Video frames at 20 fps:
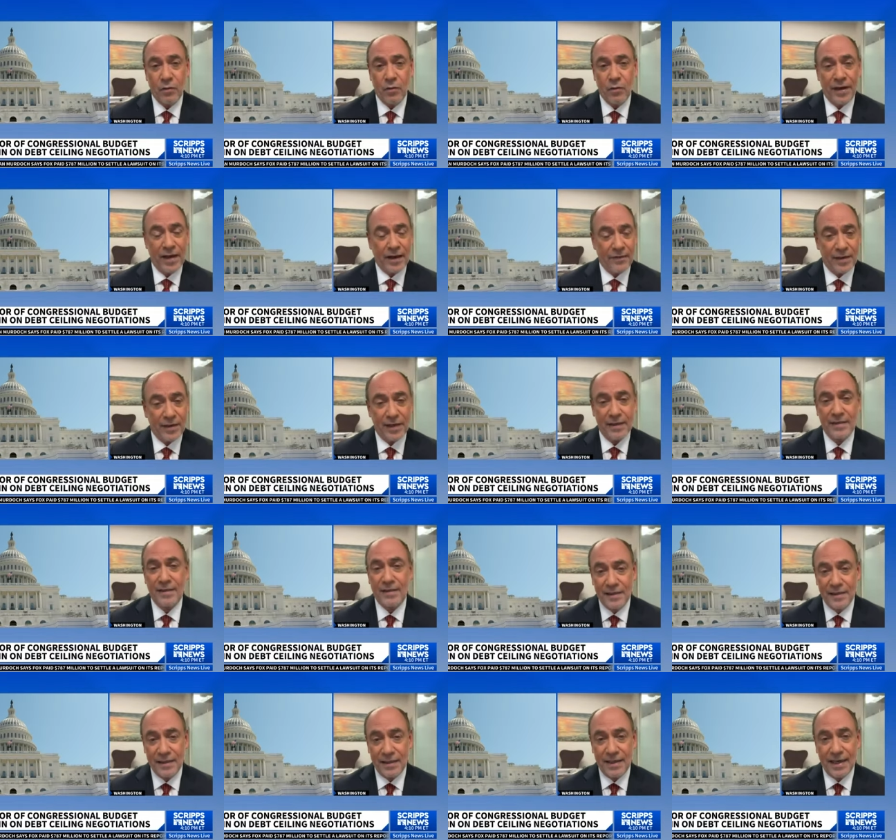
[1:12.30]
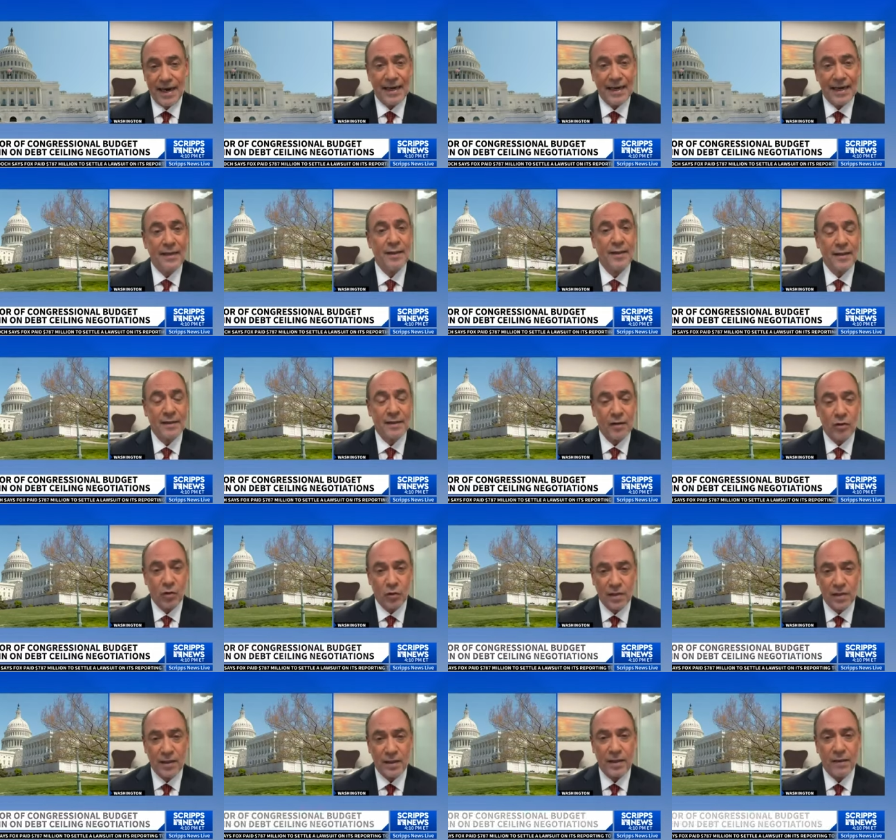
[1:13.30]
We have yet to see anything that
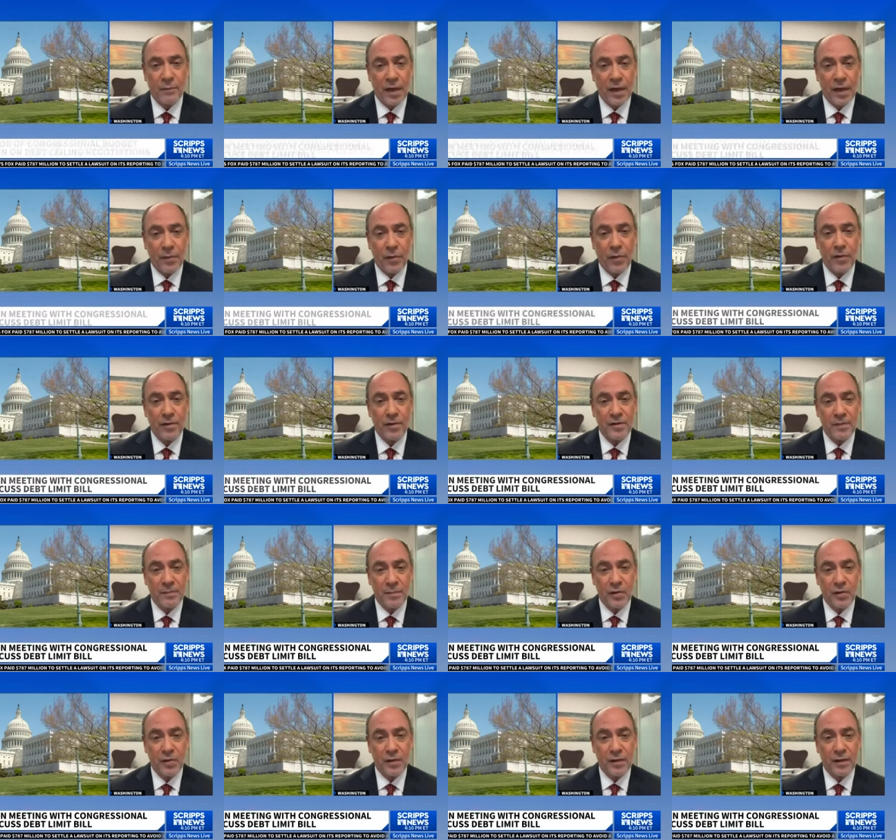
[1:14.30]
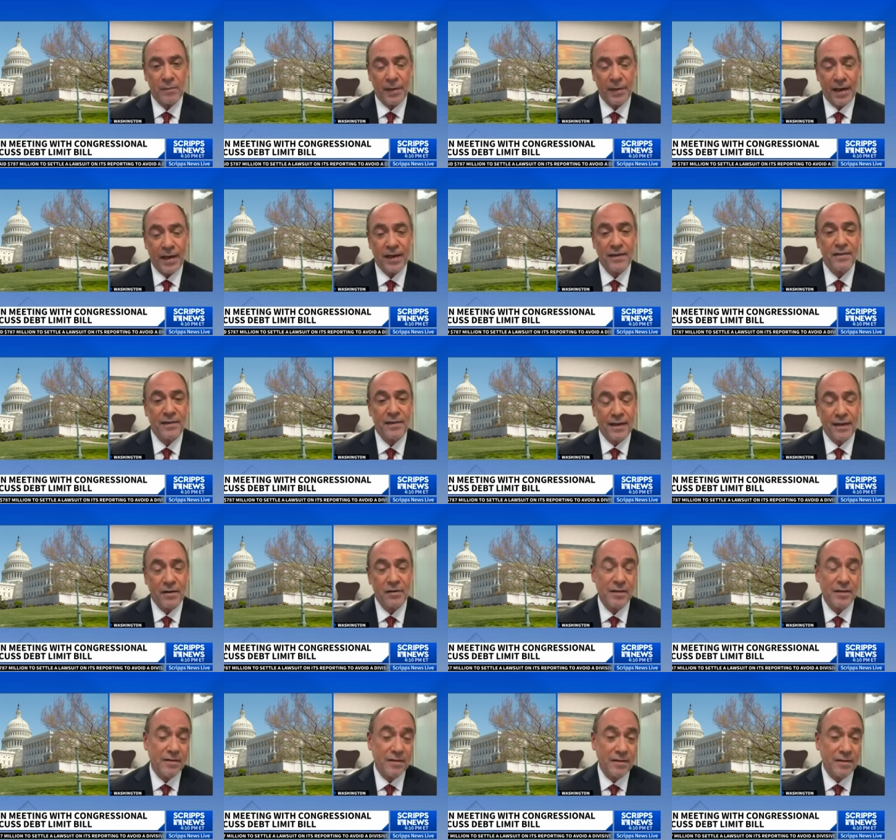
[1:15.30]
looks like a bipartisan bill that can pass the
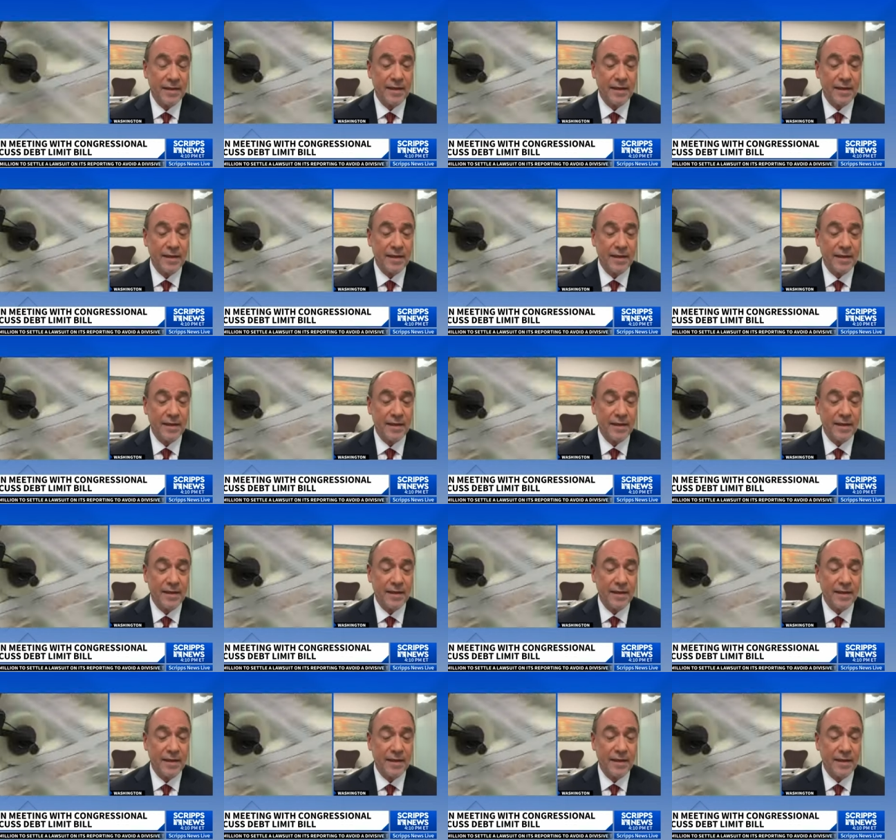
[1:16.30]
House and the